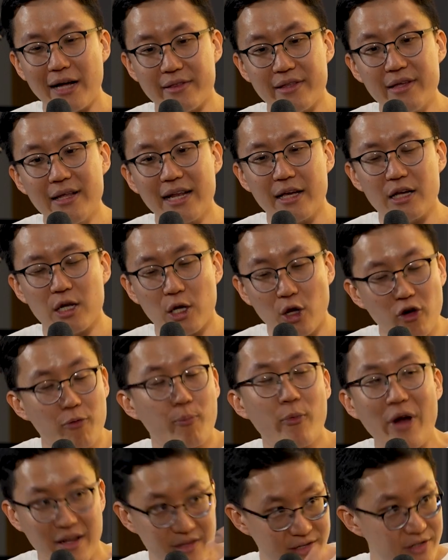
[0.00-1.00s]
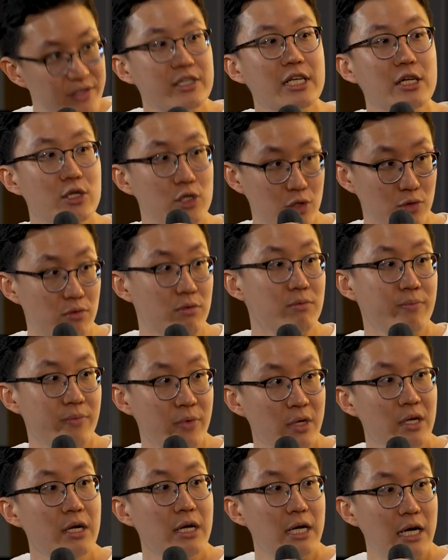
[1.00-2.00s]
I think like a lot of practicing too.
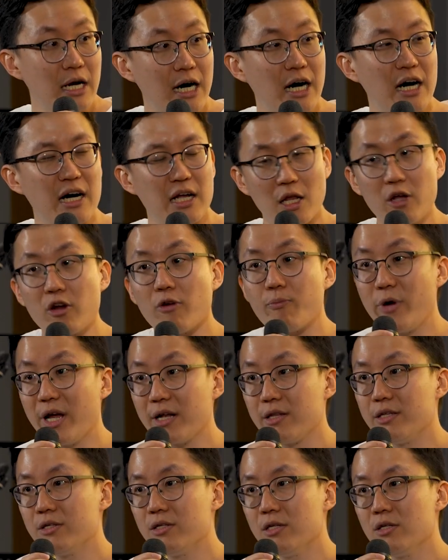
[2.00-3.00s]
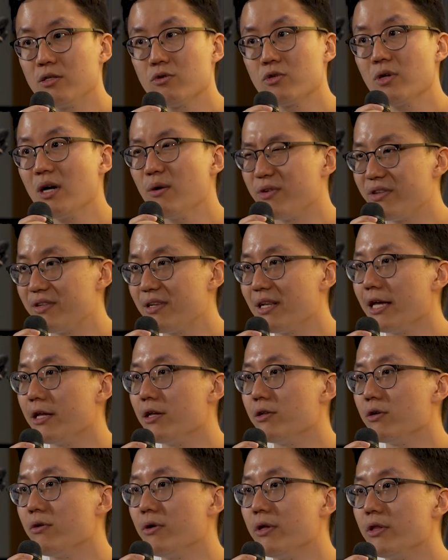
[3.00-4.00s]
So I would say
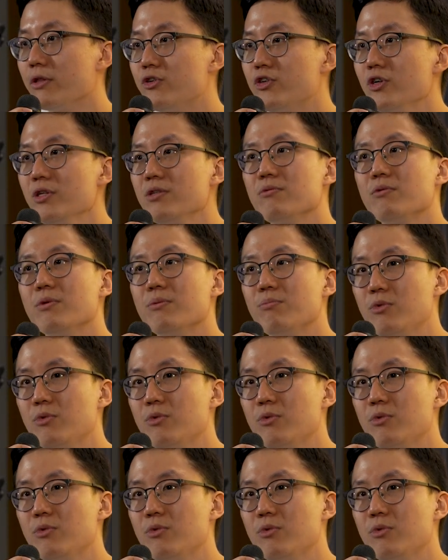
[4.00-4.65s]
like just